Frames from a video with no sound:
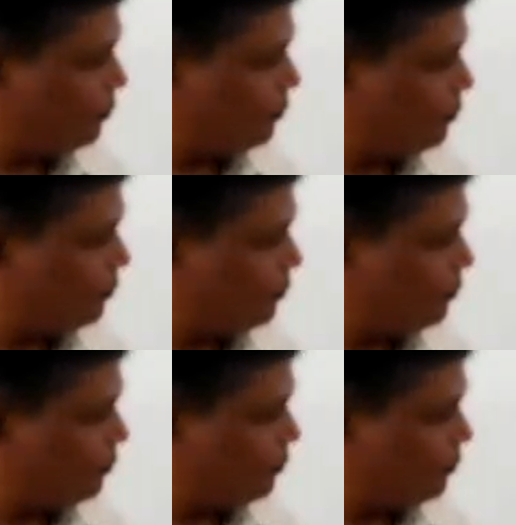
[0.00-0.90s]
are
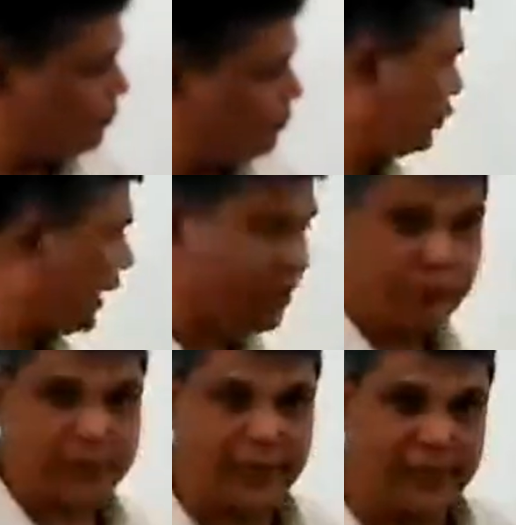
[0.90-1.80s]
managing 2
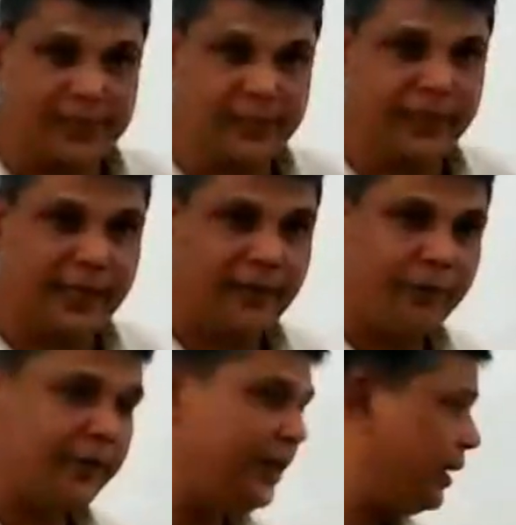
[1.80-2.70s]
cyclone shelters there.
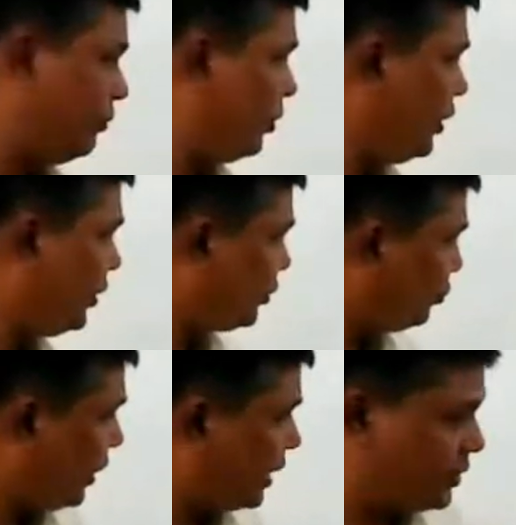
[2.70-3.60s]
With their volunteers,
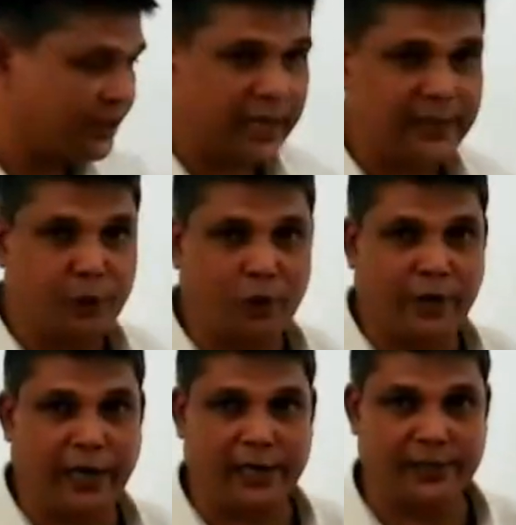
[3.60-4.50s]
we exercise mock
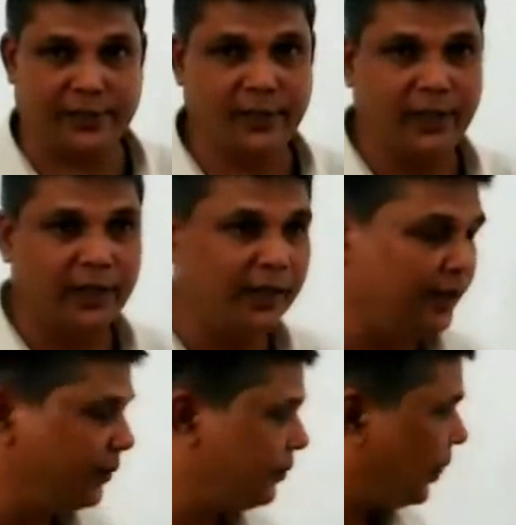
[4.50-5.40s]
drills.
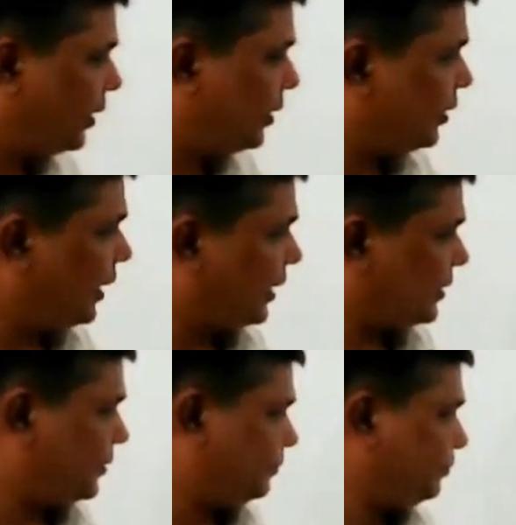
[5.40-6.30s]
Next.
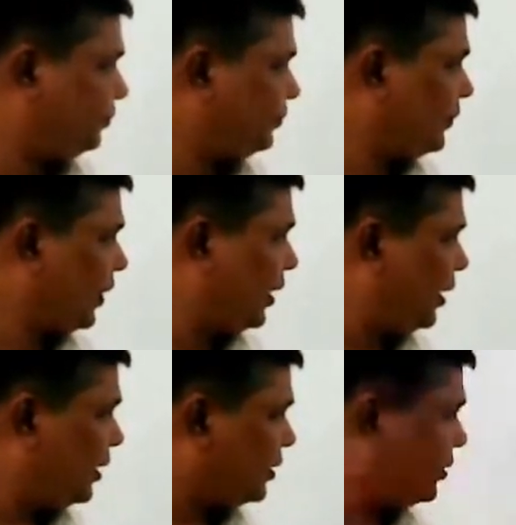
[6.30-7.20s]

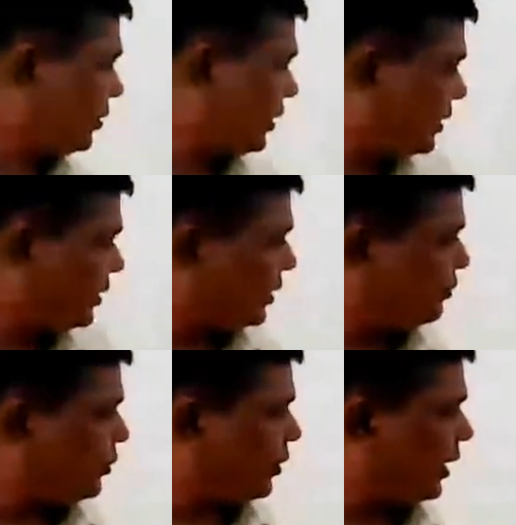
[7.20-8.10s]
So this is a
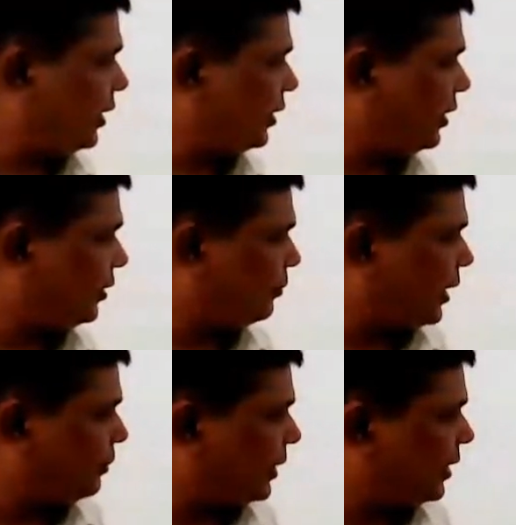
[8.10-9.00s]
mock drill in
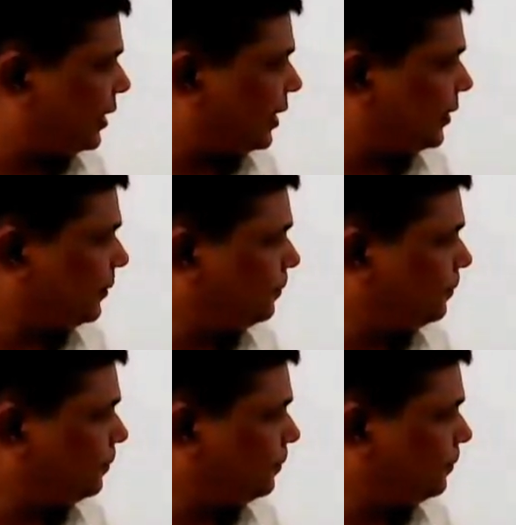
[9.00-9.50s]
Balipatna.